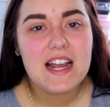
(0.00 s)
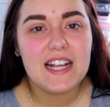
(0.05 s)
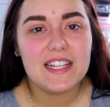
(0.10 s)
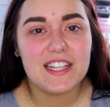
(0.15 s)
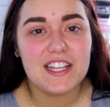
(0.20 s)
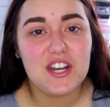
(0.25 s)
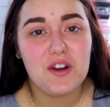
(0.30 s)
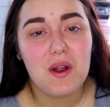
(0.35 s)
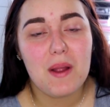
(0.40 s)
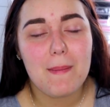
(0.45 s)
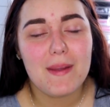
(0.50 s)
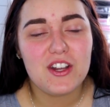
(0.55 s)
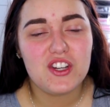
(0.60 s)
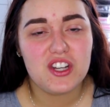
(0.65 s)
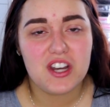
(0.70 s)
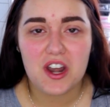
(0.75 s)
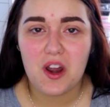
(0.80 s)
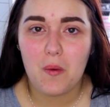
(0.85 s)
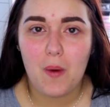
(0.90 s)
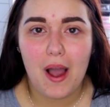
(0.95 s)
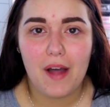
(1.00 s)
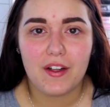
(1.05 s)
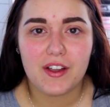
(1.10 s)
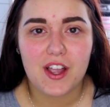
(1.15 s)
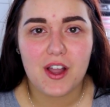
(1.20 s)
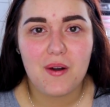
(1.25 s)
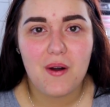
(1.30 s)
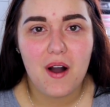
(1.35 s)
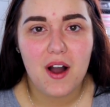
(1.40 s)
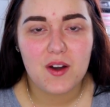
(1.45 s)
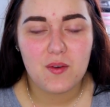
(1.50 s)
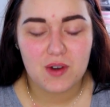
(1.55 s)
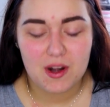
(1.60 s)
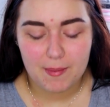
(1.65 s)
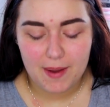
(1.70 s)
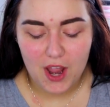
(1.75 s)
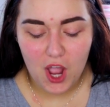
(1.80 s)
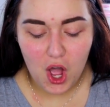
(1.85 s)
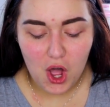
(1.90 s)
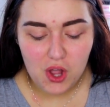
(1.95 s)
So I know I mentioned it a while ago on one of
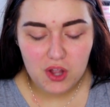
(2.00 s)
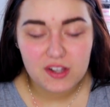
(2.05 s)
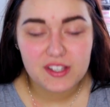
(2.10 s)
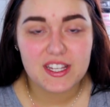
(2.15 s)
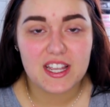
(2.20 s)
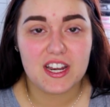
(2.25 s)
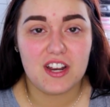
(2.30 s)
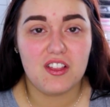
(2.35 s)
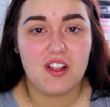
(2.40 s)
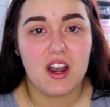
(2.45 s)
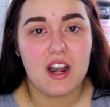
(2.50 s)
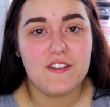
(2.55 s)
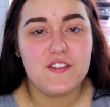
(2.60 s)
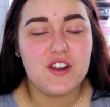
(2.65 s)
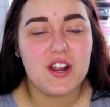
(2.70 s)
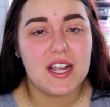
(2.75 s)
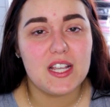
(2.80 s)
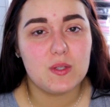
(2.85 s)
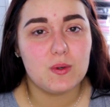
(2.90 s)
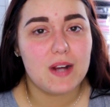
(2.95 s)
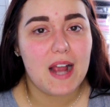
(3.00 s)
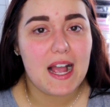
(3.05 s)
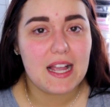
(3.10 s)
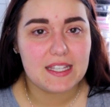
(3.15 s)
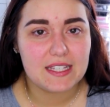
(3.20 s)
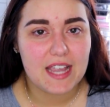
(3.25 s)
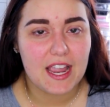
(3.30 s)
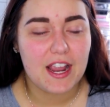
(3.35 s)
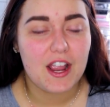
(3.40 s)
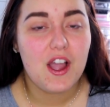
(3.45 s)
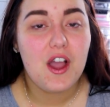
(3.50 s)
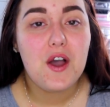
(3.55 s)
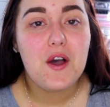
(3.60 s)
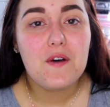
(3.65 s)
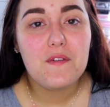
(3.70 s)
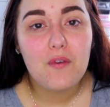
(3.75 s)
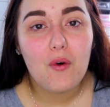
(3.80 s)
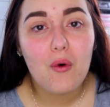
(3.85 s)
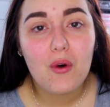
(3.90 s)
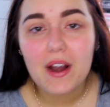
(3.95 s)
my hauls and a lot of you guys were asking
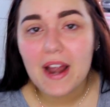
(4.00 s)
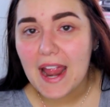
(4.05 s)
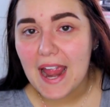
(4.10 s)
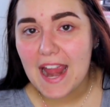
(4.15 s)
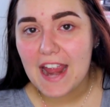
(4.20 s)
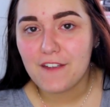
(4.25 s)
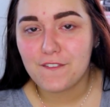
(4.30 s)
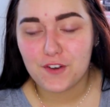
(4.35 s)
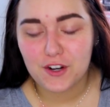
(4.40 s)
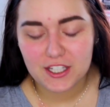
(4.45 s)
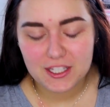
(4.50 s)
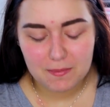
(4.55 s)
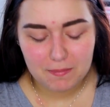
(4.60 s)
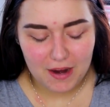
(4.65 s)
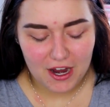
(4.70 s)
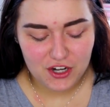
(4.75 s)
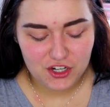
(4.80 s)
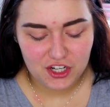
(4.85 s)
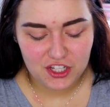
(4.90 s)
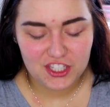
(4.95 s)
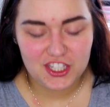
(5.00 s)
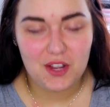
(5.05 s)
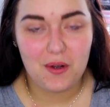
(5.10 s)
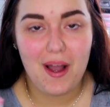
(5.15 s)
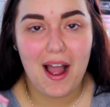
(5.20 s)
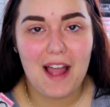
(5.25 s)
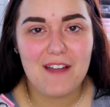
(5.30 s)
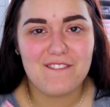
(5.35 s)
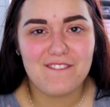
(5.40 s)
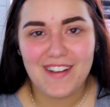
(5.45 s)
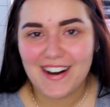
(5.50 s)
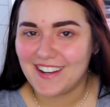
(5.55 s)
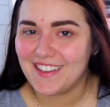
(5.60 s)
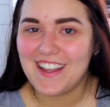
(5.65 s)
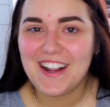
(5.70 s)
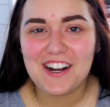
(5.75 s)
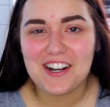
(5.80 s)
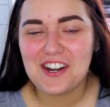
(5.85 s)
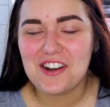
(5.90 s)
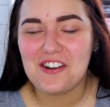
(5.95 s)
for a first impression, so I'm
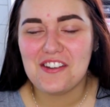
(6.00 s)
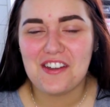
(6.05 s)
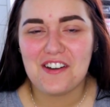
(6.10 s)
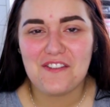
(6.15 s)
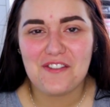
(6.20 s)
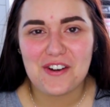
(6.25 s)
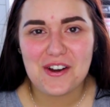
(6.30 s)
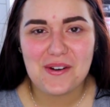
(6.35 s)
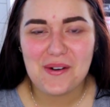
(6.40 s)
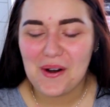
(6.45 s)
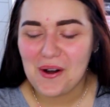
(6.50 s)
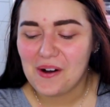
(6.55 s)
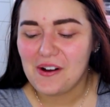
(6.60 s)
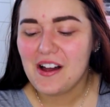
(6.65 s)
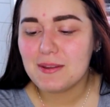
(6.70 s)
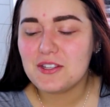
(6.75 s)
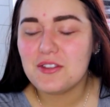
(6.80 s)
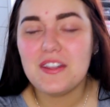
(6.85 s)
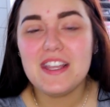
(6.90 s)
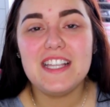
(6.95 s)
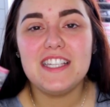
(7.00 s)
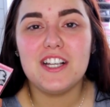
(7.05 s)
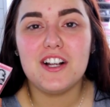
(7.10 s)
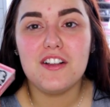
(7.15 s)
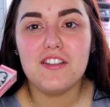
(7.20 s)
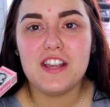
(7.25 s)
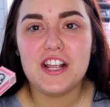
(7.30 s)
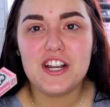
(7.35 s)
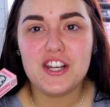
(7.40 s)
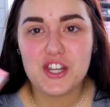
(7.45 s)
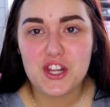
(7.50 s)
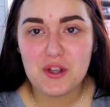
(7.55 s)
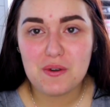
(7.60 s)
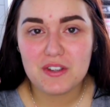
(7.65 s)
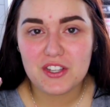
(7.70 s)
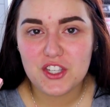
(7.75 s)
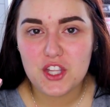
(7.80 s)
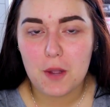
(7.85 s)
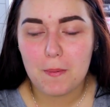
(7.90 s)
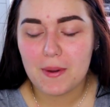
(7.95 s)
finally here to do that for you all. So these are the
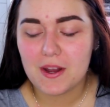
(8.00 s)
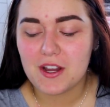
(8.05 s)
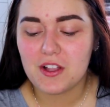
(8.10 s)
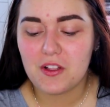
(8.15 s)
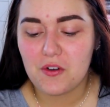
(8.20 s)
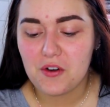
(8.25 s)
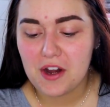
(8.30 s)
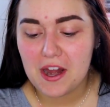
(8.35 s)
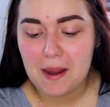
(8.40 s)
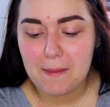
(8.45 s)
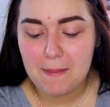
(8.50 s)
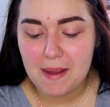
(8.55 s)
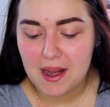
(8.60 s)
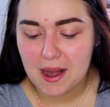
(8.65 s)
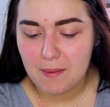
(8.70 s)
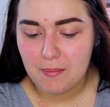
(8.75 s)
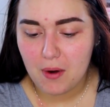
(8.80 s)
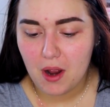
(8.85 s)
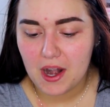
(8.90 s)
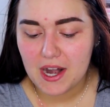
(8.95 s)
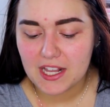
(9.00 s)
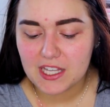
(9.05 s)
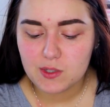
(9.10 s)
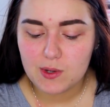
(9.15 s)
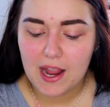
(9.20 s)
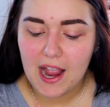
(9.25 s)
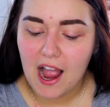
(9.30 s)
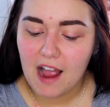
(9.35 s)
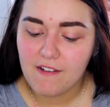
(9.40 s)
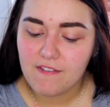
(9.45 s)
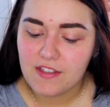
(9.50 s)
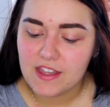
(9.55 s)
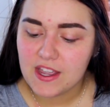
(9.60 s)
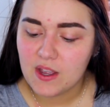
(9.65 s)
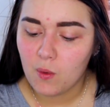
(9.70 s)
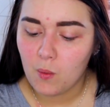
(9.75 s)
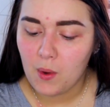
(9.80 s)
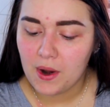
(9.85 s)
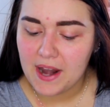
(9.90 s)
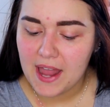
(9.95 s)
new Soap & Glory makeup products. So I have the
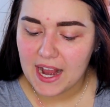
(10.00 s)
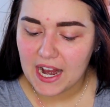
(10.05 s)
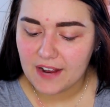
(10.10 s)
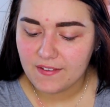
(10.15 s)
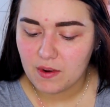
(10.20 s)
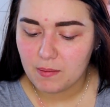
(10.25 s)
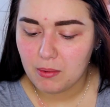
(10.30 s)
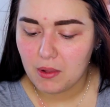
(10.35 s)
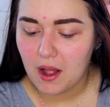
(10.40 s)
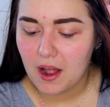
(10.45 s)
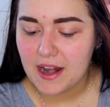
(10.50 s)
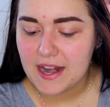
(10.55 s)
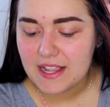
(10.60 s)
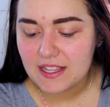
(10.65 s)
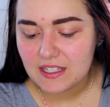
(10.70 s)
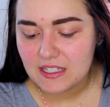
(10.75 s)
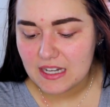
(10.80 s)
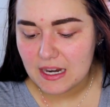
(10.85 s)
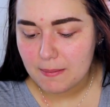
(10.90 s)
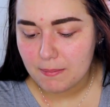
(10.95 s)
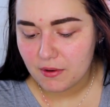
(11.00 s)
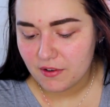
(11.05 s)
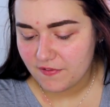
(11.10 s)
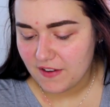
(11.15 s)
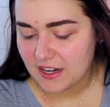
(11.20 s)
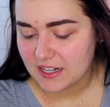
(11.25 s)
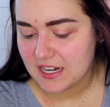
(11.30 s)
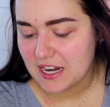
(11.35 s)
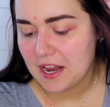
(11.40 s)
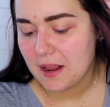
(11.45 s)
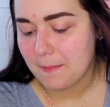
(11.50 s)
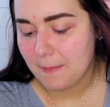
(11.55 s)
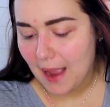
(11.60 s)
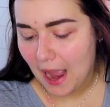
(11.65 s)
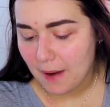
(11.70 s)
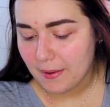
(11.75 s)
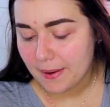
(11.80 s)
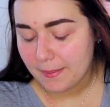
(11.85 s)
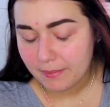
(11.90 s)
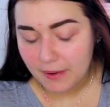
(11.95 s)
One Heck of a Blot Instant Perfecting
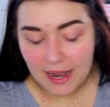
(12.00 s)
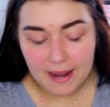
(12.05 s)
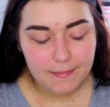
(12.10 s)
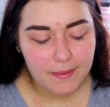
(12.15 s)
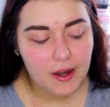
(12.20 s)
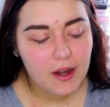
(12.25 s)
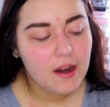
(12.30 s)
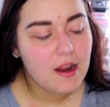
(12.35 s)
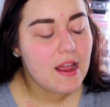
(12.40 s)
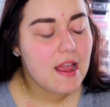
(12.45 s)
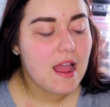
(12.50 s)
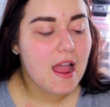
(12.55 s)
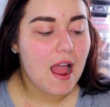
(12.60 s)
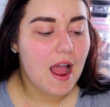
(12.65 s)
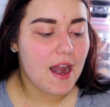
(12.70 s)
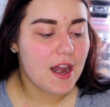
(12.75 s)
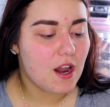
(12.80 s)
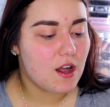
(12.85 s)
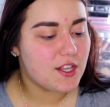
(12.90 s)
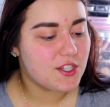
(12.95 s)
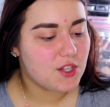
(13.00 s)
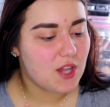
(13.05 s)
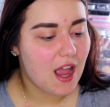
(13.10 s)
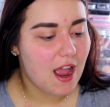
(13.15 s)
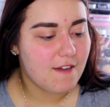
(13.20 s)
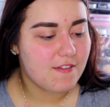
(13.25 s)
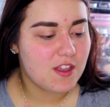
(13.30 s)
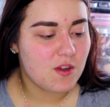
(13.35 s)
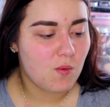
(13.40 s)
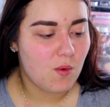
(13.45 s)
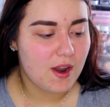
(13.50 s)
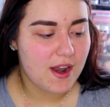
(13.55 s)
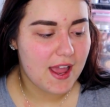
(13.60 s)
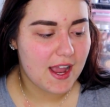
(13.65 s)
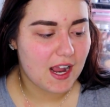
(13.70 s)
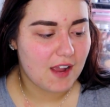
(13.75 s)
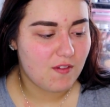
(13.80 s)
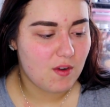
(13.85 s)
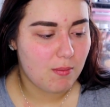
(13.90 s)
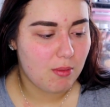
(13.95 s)
Power Primer, and I also have the One
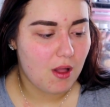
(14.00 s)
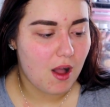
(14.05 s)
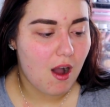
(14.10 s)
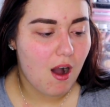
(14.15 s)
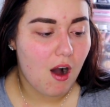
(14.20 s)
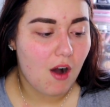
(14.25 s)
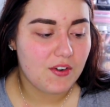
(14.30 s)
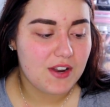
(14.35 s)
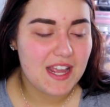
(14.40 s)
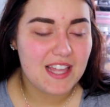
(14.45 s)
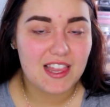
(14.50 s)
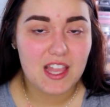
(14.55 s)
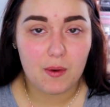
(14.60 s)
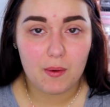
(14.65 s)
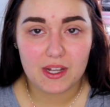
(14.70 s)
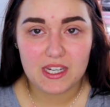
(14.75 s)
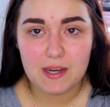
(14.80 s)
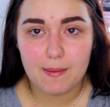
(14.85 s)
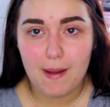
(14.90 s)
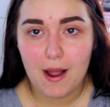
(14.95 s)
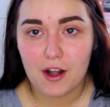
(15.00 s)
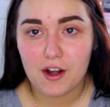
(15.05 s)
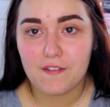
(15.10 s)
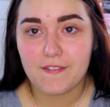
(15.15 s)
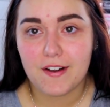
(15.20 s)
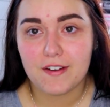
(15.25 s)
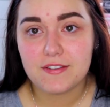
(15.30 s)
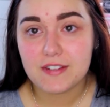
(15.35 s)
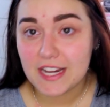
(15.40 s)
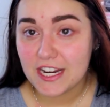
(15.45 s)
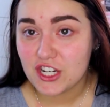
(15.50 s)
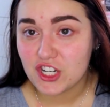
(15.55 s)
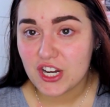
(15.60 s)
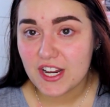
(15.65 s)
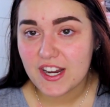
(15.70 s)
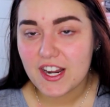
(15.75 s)
Heck of a Blot All Day Liquid to Powder Foundation.